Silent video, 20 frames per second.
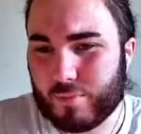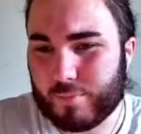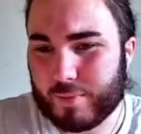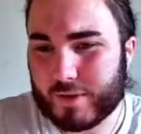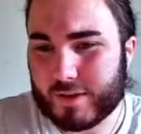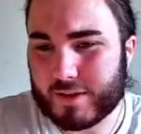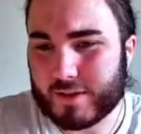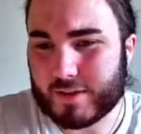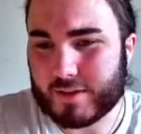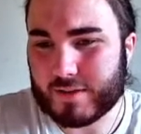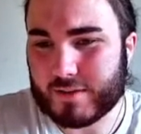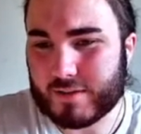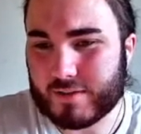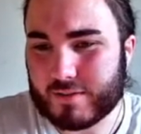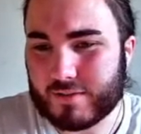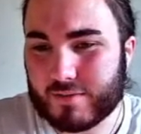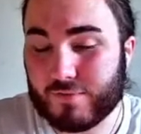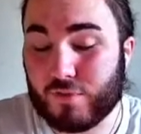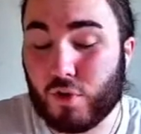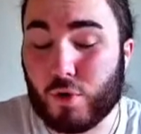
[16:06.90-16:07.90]
being
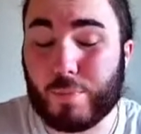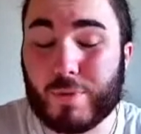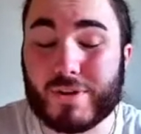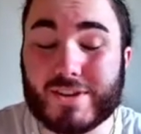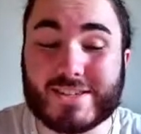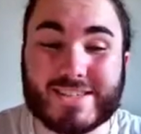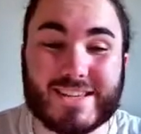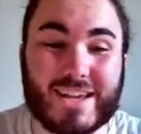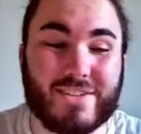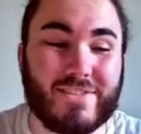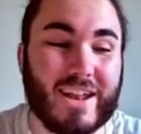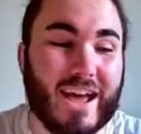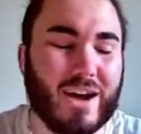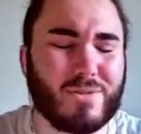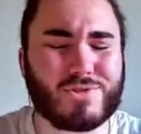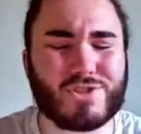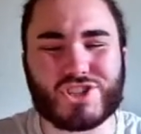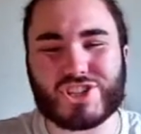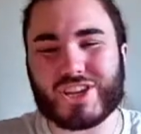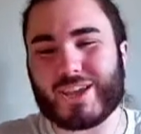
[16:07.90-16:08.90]
4.7. How
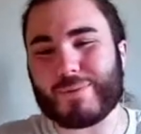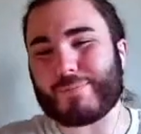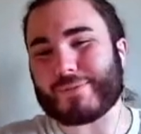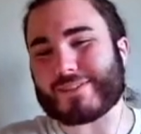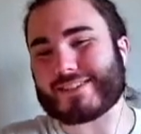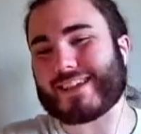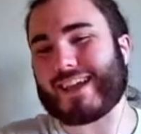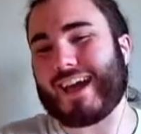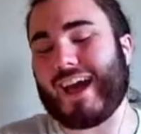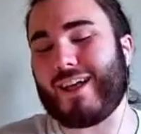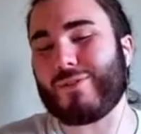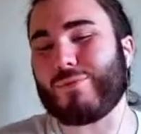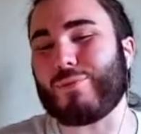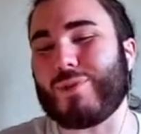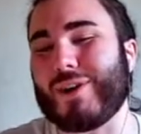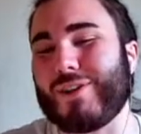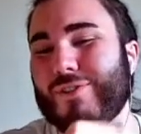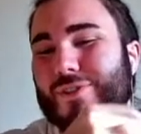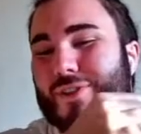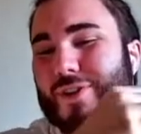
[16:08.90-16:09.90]
cheap is
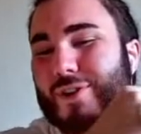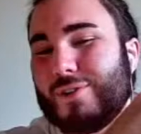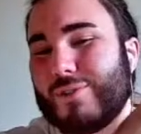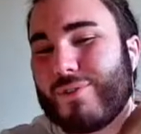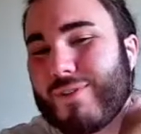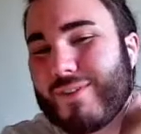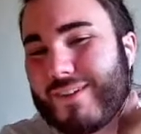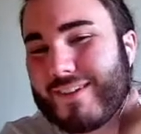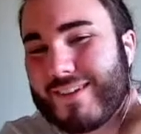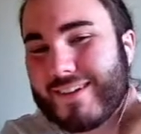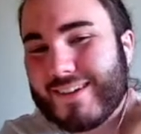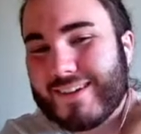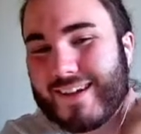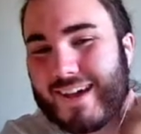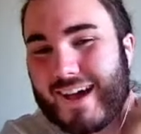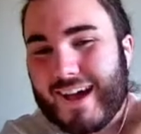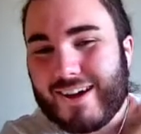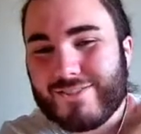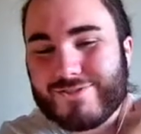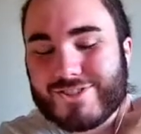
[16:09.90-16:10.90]
Cantwell though?
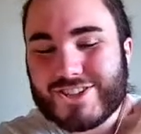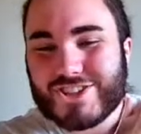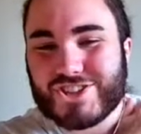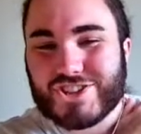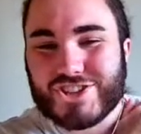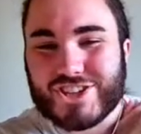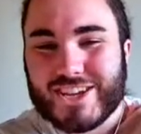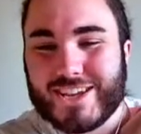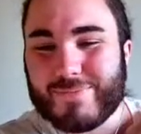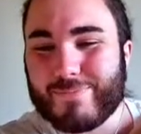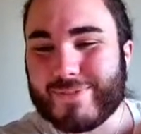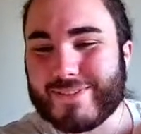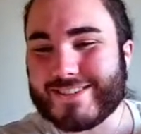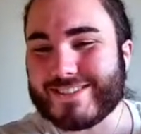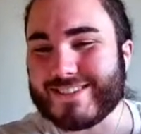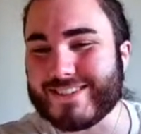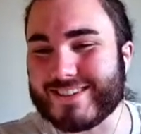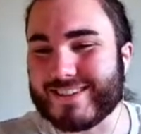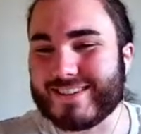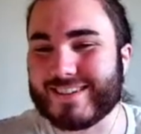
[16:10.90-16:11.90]
How cheap is
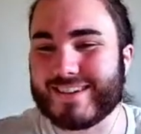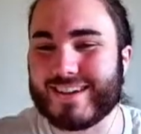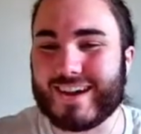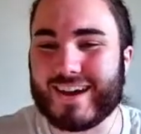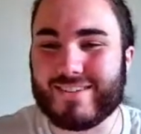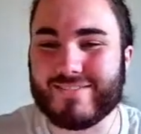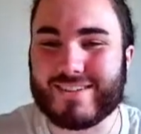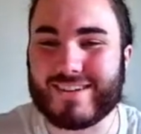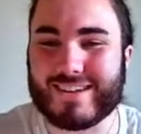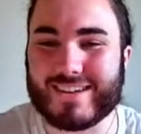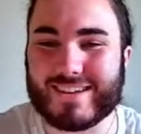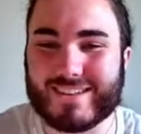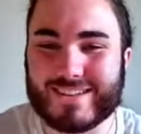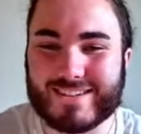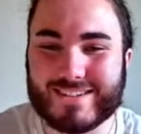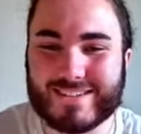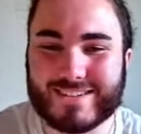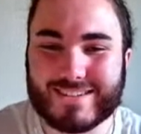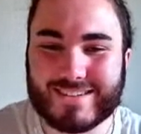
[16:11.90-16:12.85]
he? I mean,